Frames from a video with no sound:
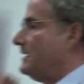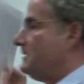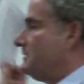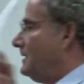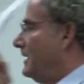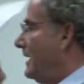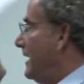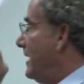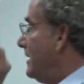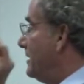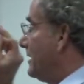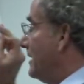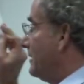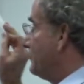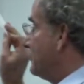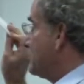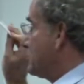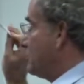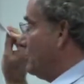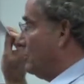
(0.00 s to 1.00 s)
I handed
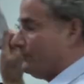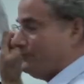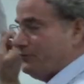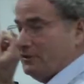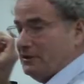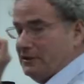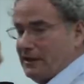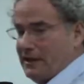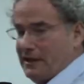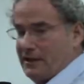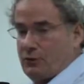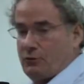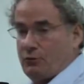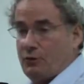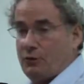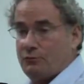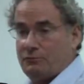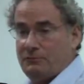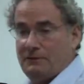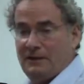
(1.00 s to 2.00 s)
out this quote. If you didn't get a
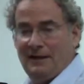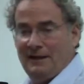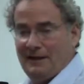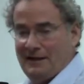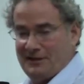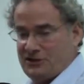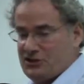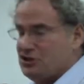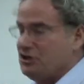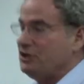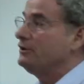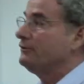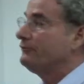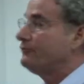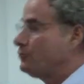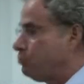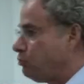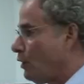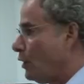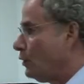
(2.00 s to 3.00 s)
quote, a sheet of
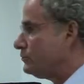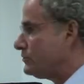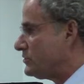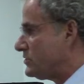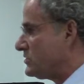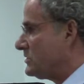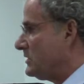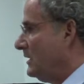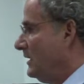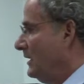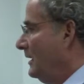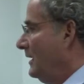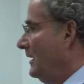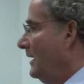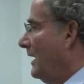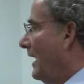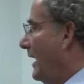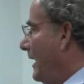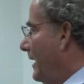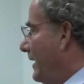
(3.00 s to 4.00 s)
quotes.
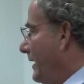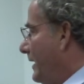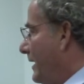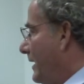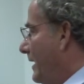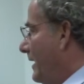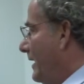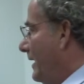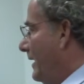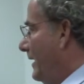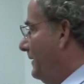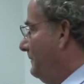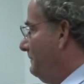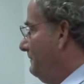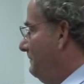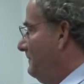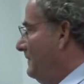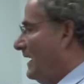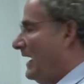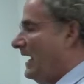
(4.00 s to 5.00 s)

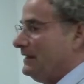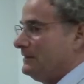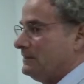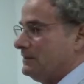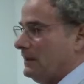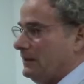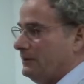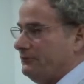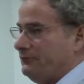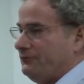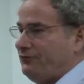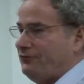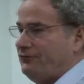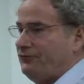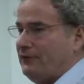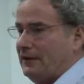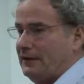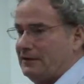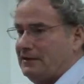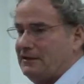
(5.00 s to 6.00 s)
I
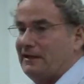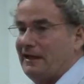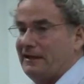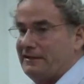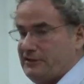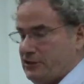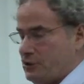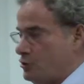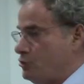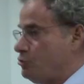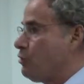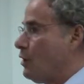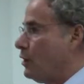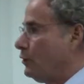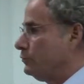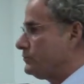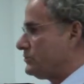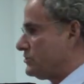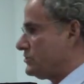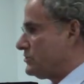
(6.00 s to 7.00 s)
love collecting
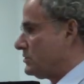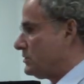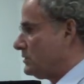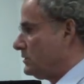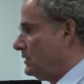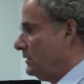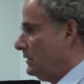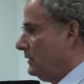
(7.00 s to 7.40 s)
quotes.